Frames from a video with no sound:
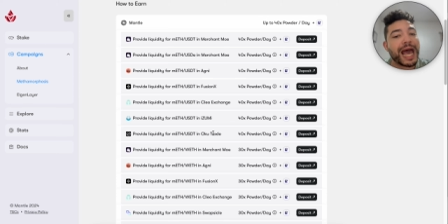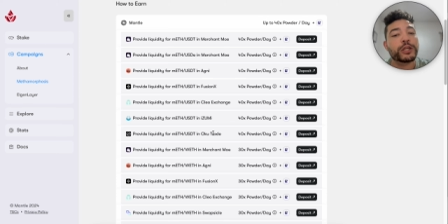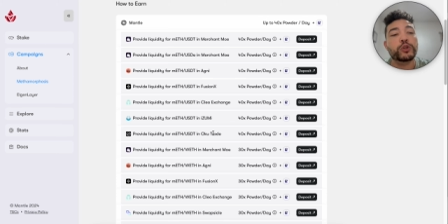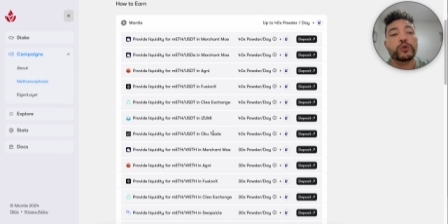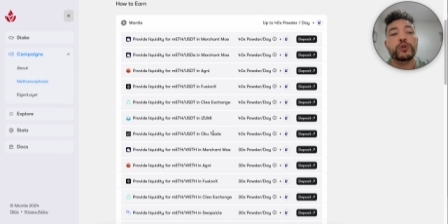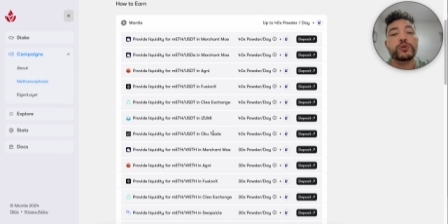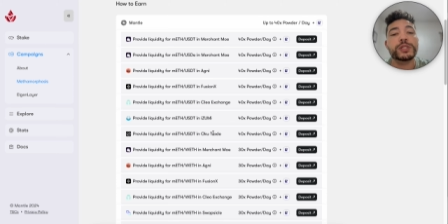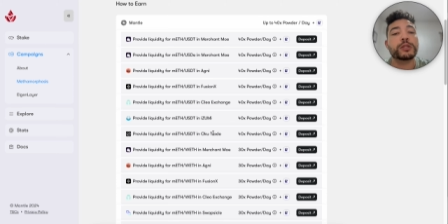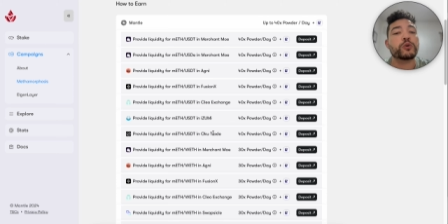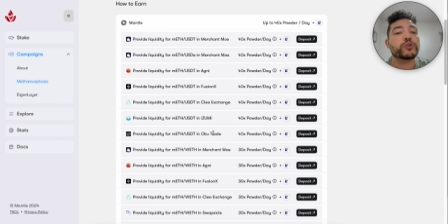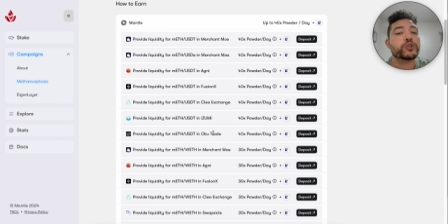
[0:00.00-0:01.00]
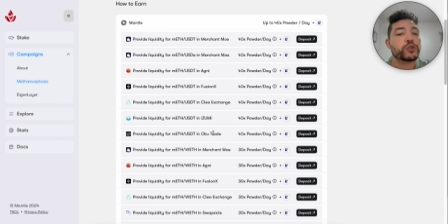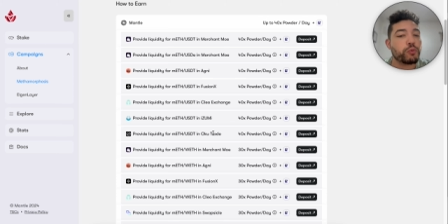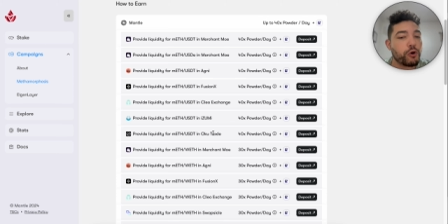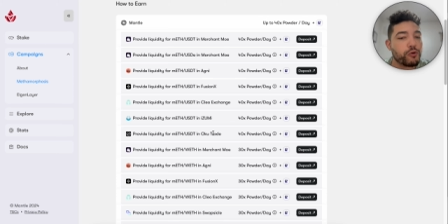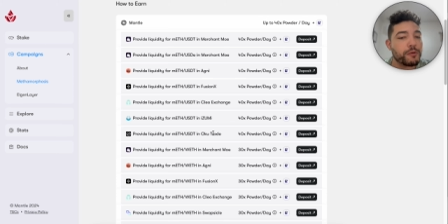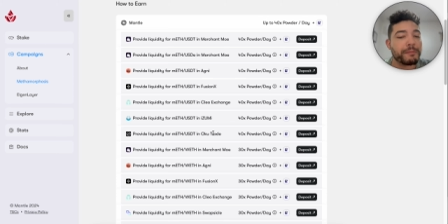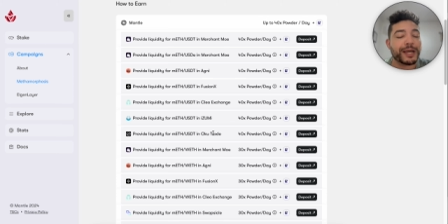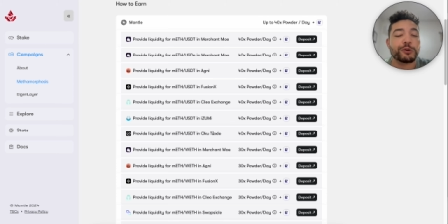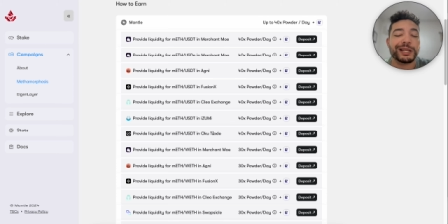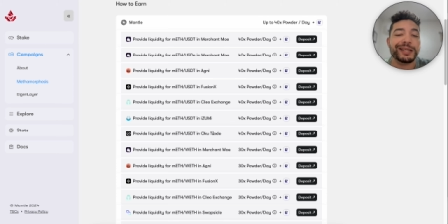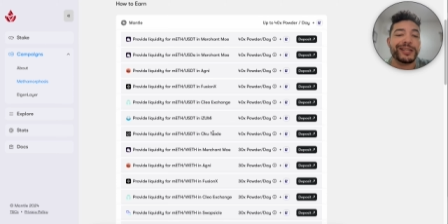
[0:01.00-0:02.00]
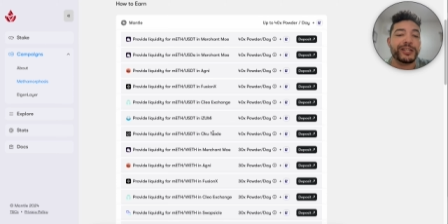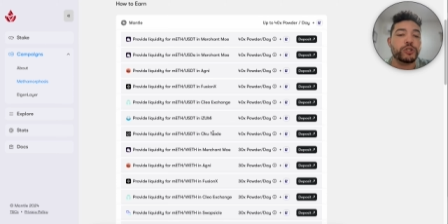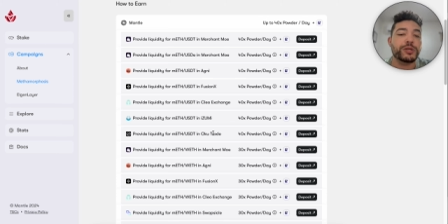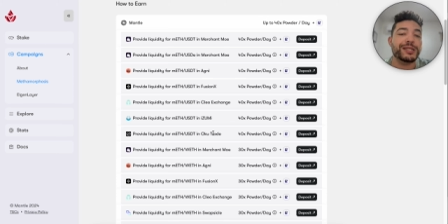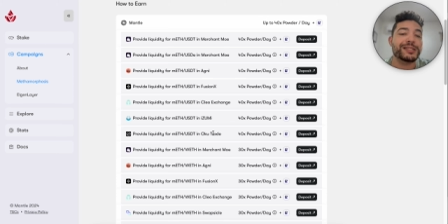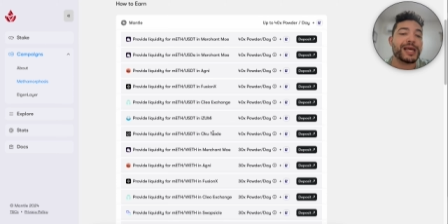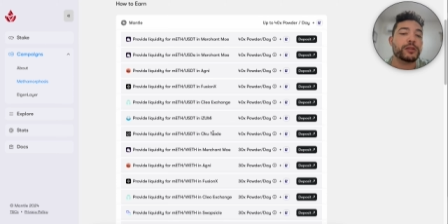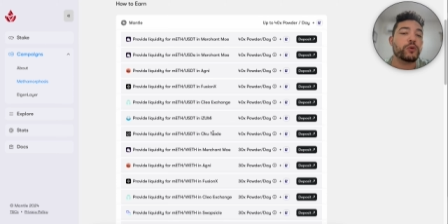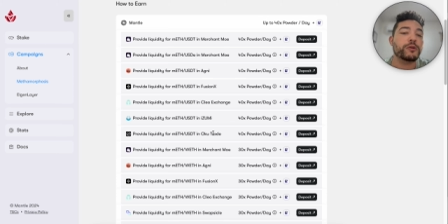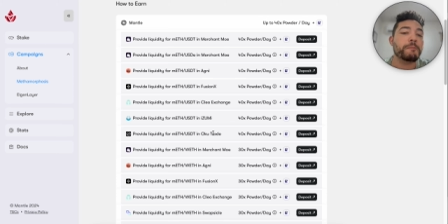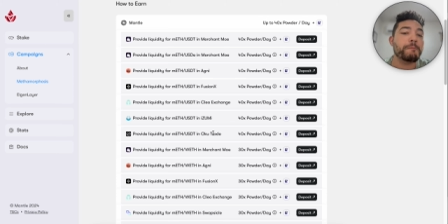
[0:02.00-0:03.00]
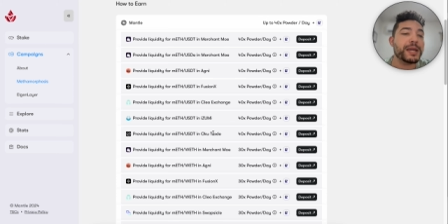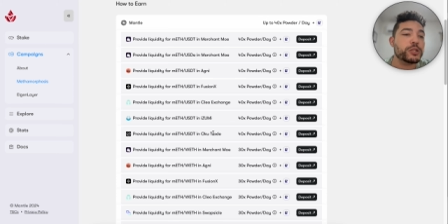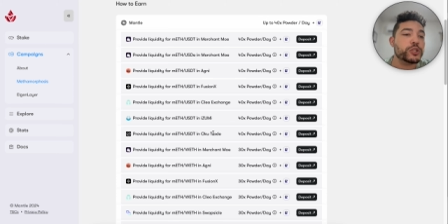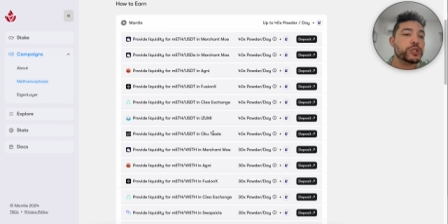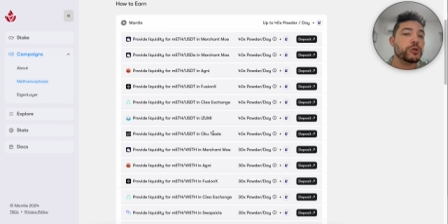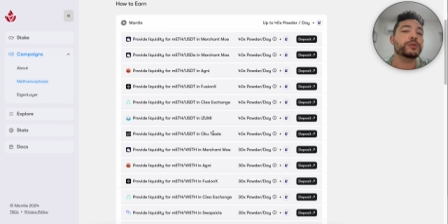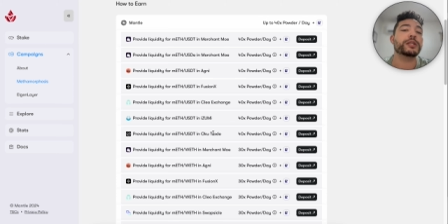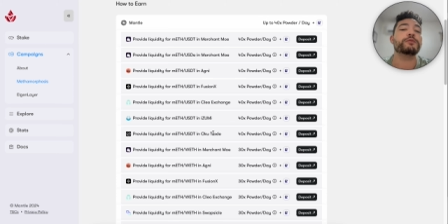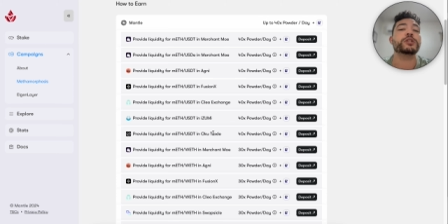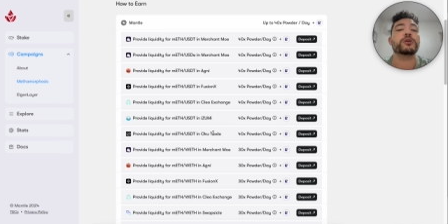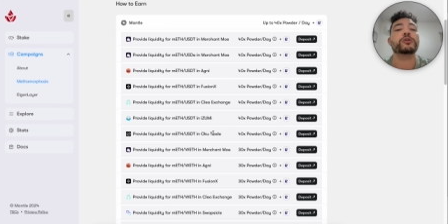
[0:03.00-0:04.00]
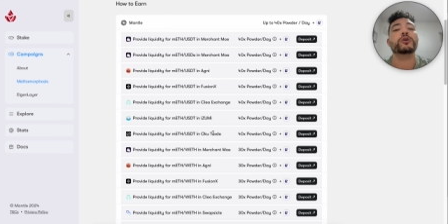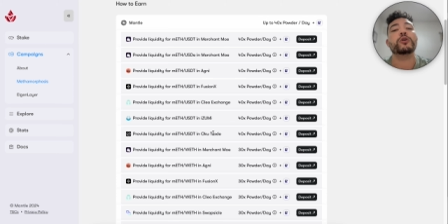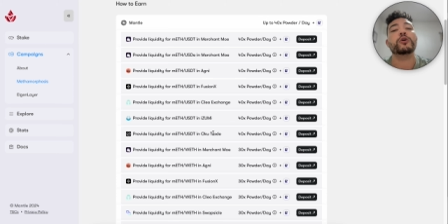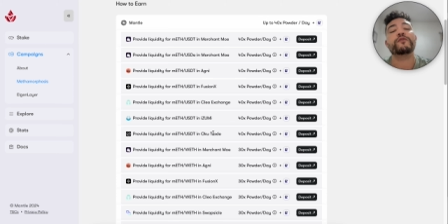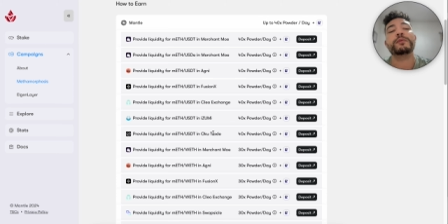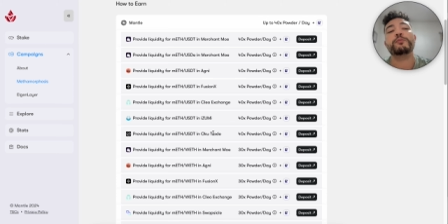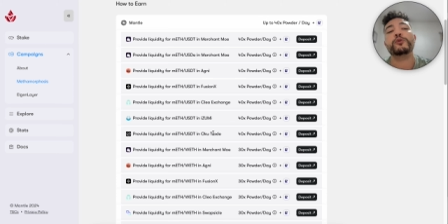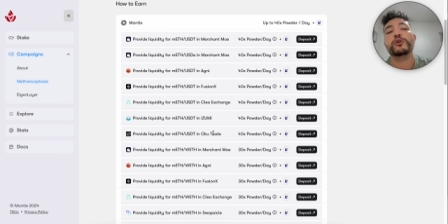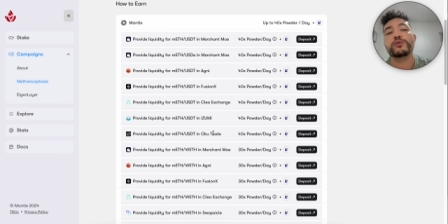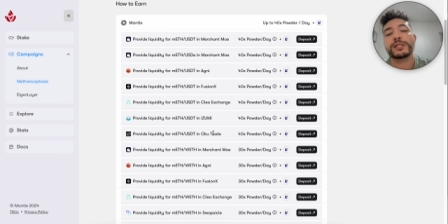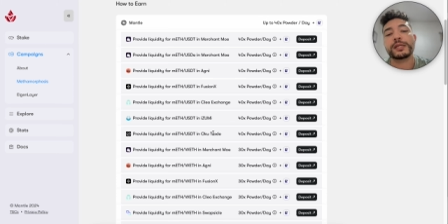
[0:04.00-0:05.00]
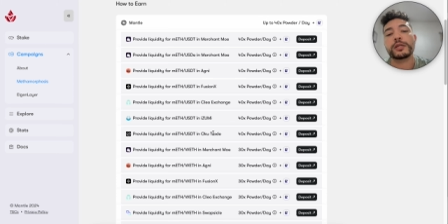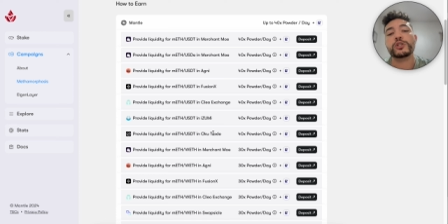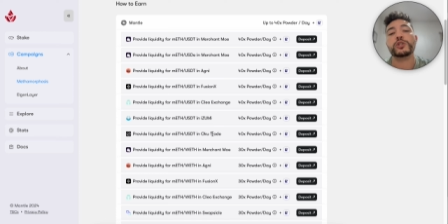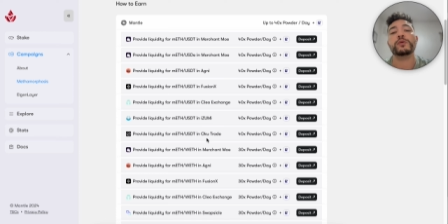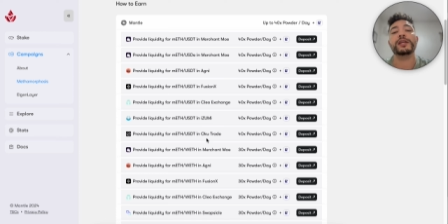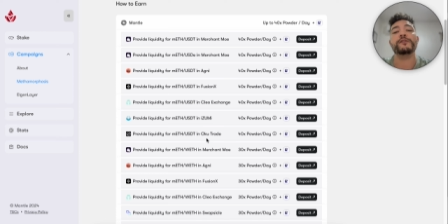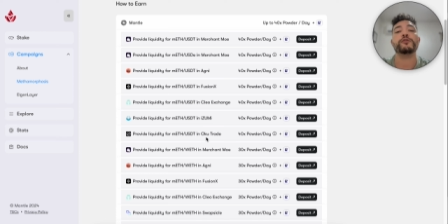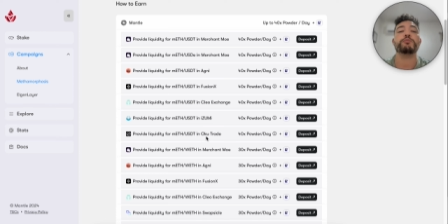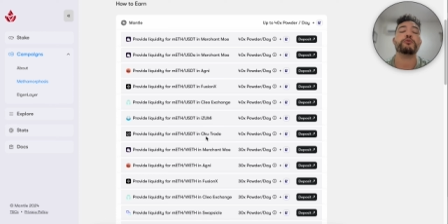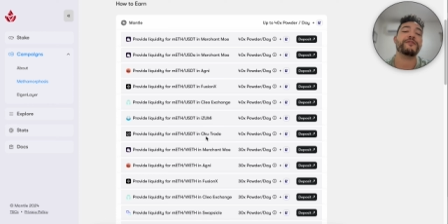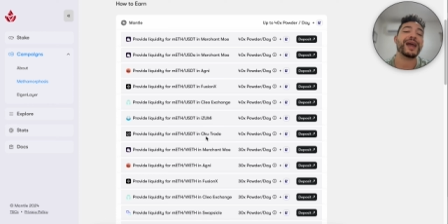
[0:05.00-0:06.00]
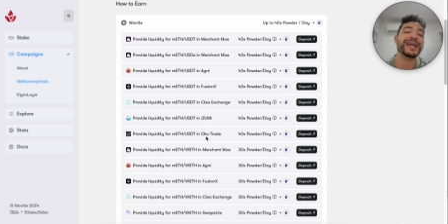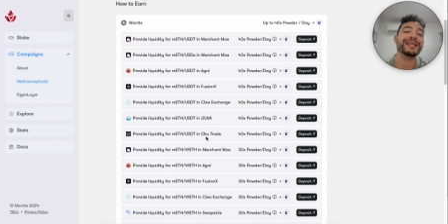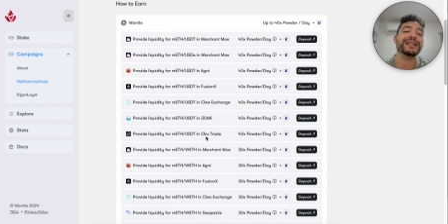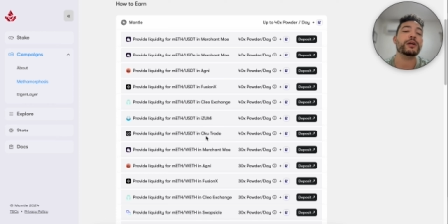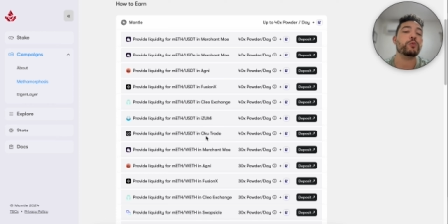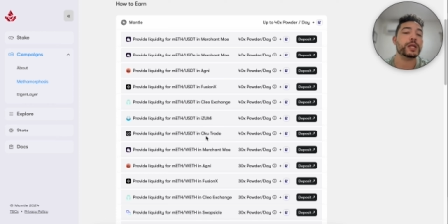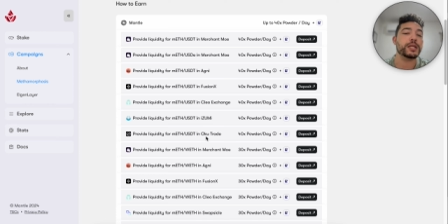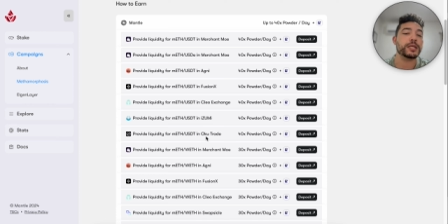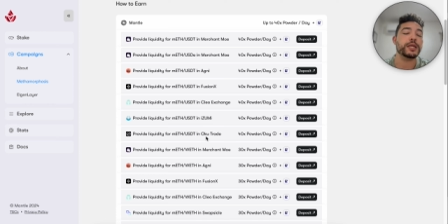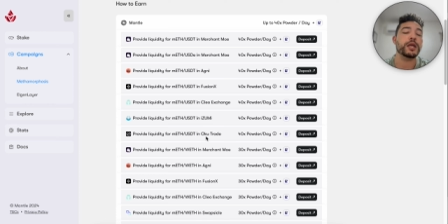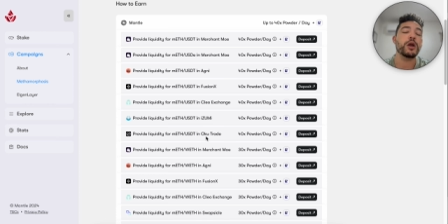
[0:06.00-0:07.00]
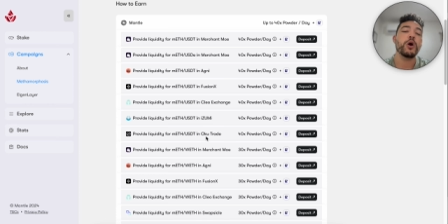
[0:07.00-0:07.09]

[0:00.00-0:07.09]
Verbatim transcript: I do use it on Scroll. My only issue is that on Mantle, there is not a lot of people using it. So if you're providing liquidity